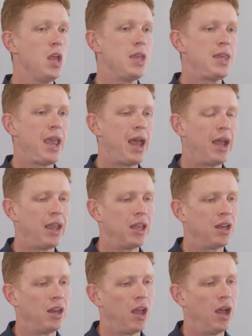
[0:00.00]
Yeah,
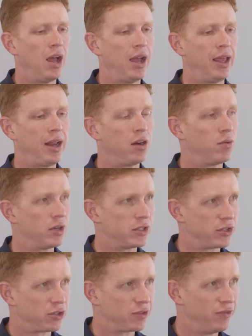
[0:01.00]
and I don't want to
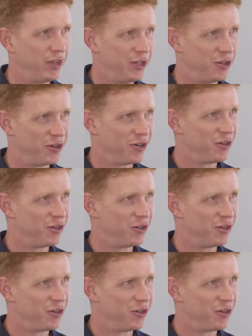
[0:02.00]
circumvent your